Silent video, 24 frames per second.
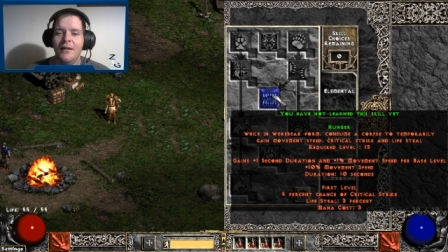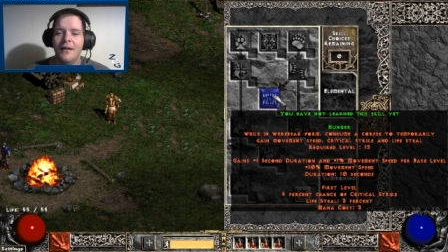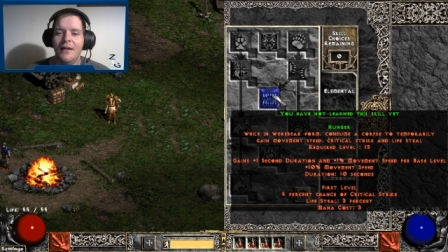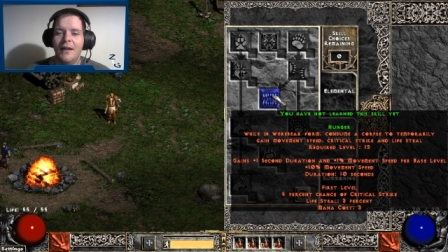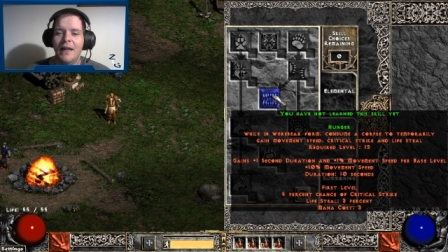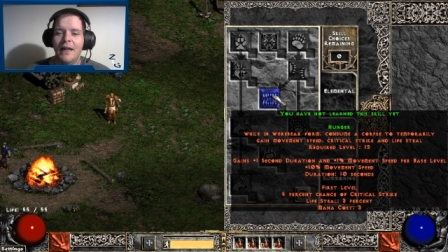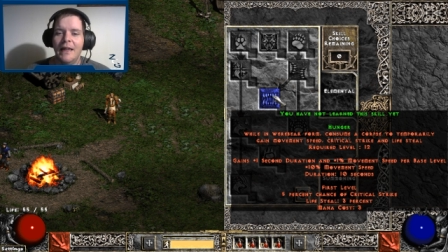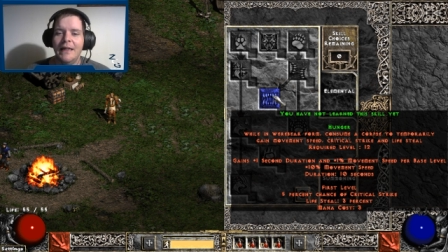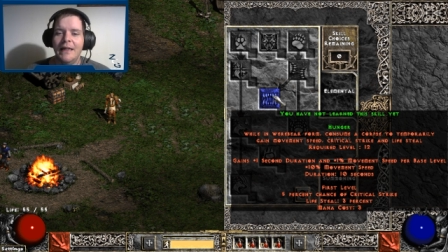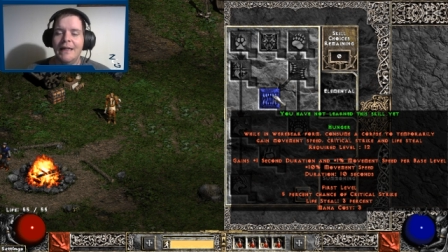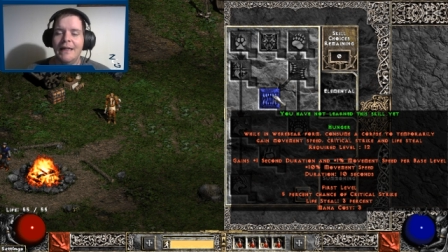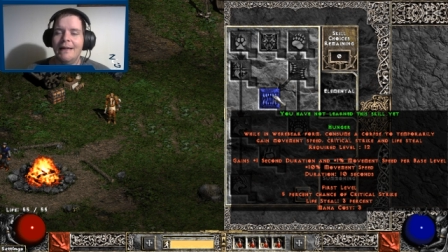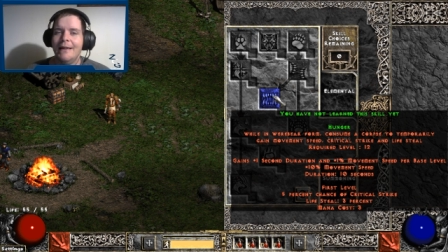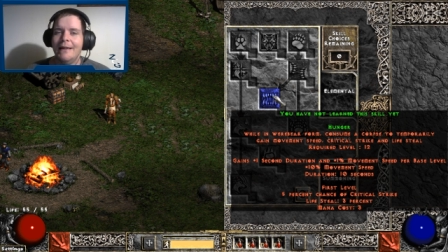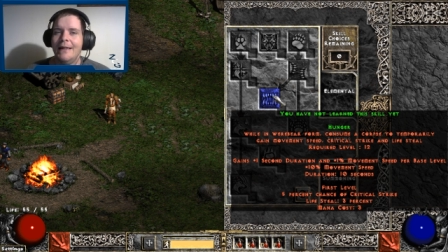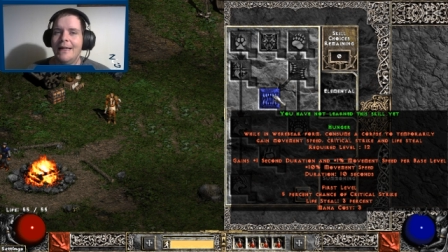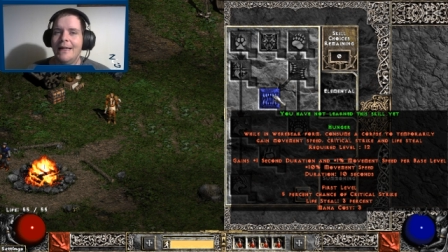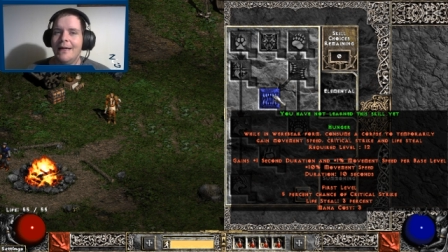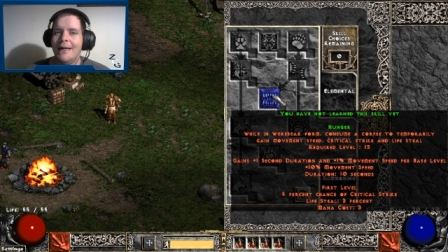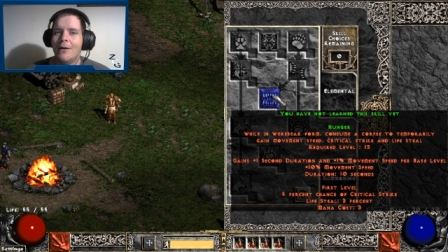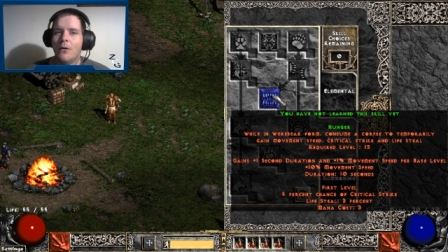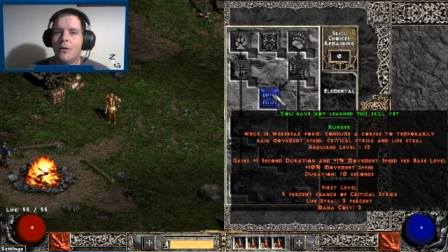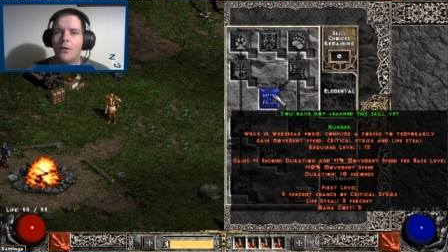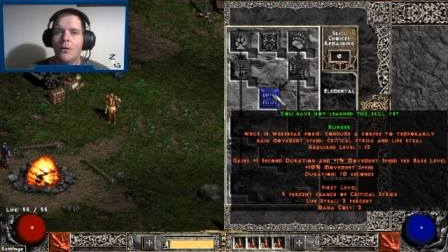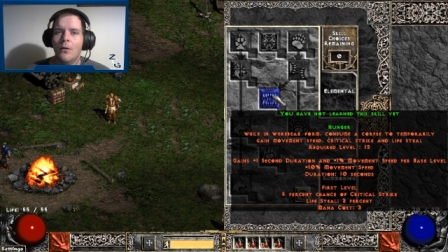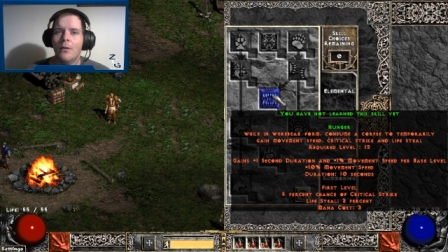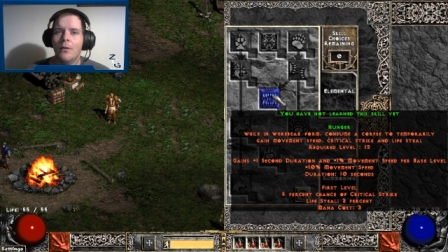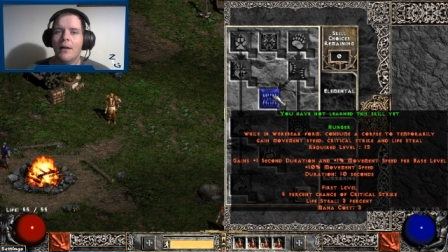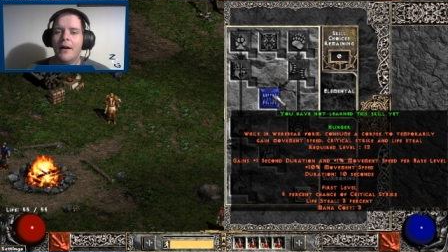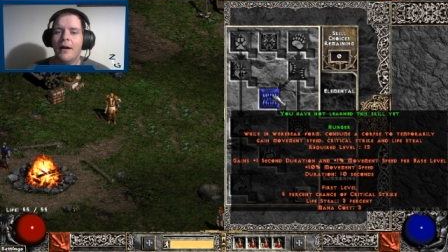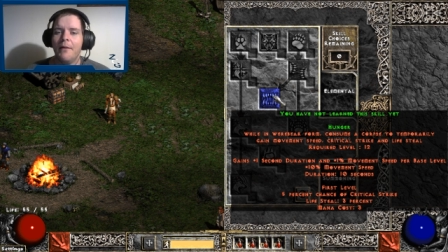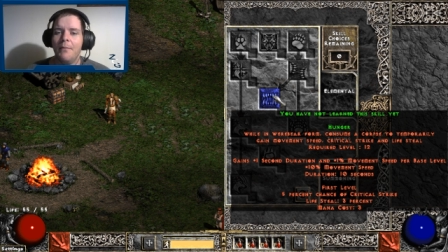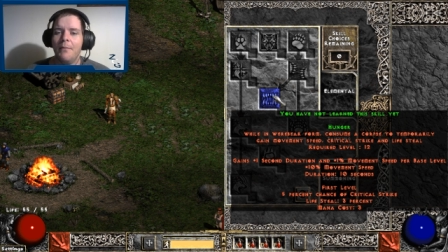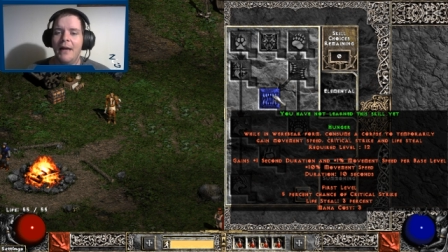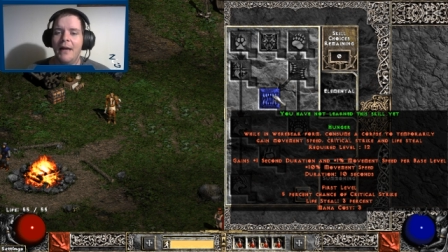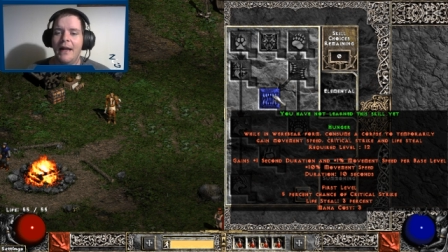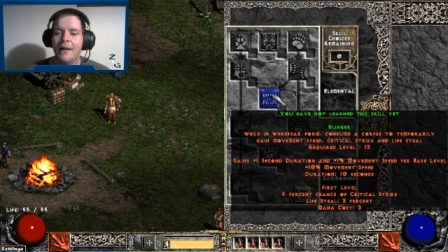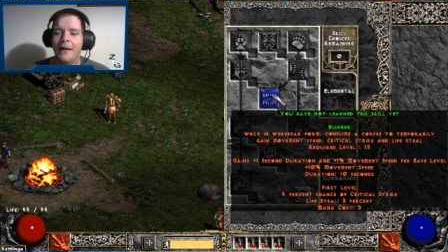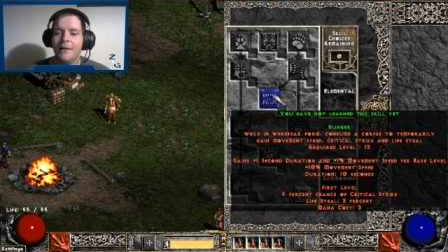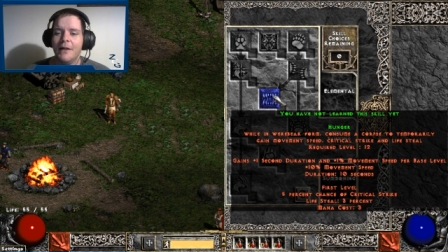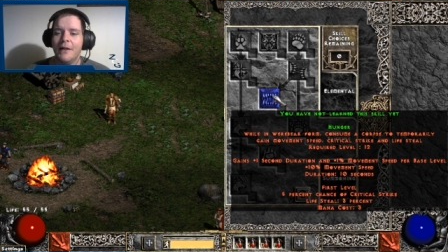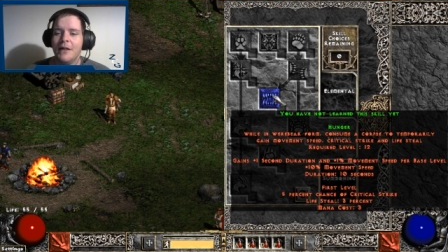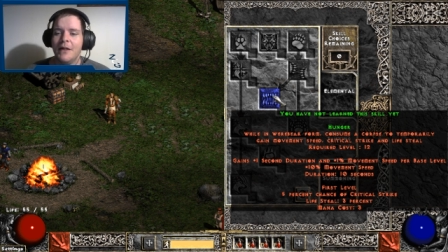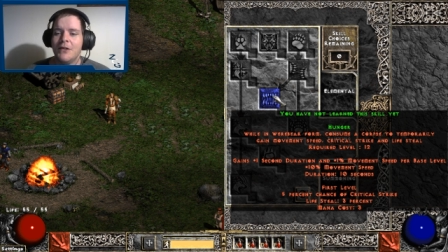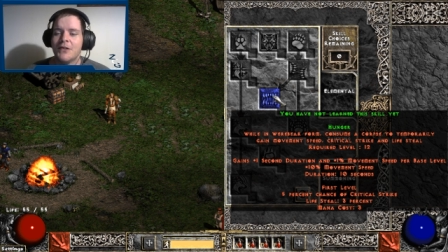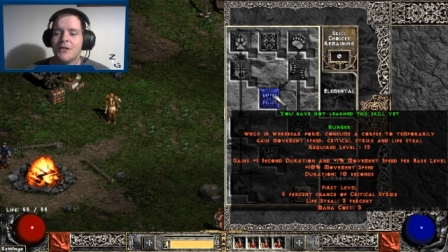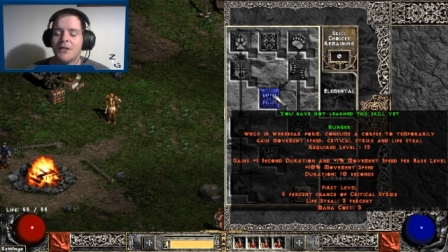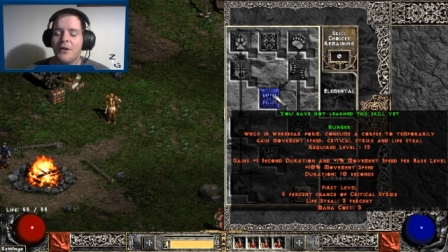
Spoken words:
and didn't need a whole lot of mana leech.